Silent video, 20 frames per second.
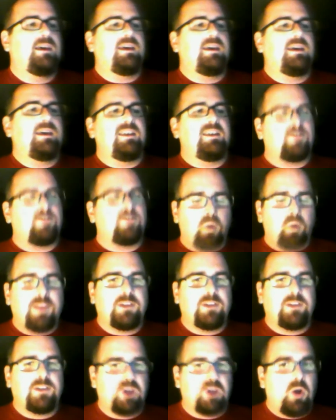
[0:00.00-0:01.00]
is what
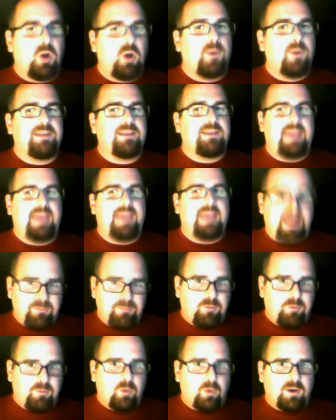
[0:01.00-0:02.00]
they're going to aim
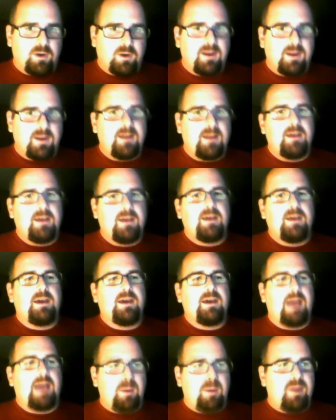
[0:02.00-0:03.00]
for.
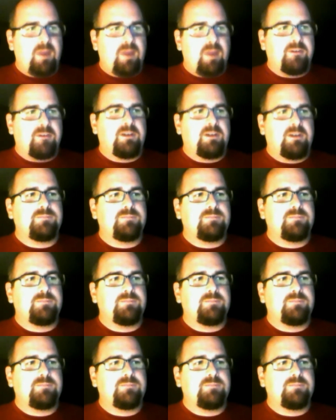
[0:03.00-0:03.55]
However,